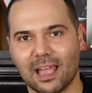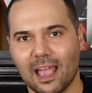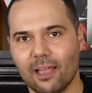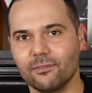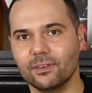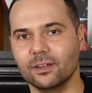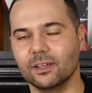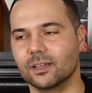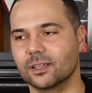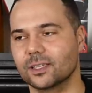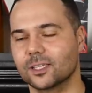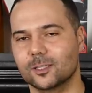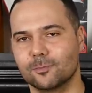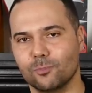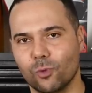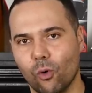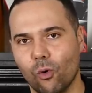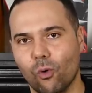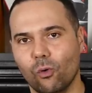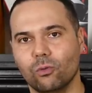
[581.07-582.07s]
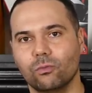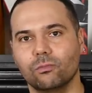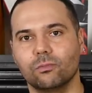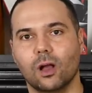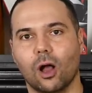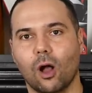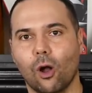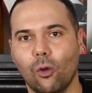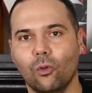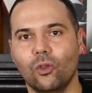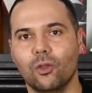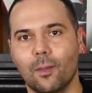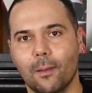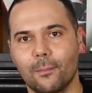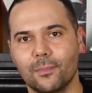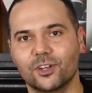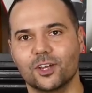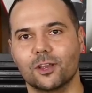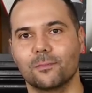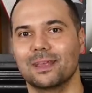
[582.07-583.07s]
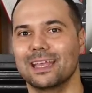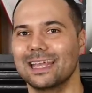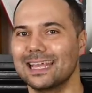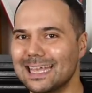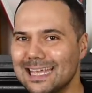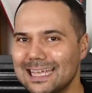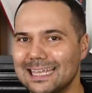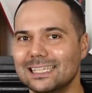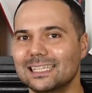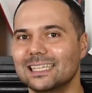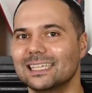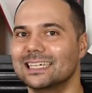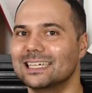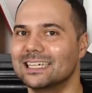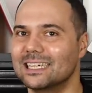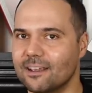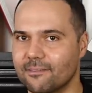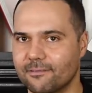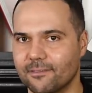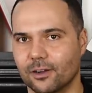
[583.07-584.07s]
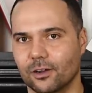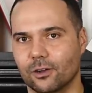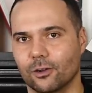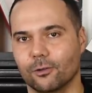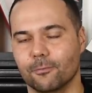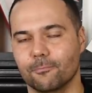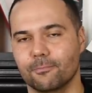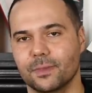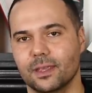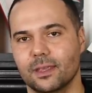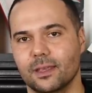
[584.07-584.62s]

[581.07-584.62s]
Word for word: having a small older membership is difficult.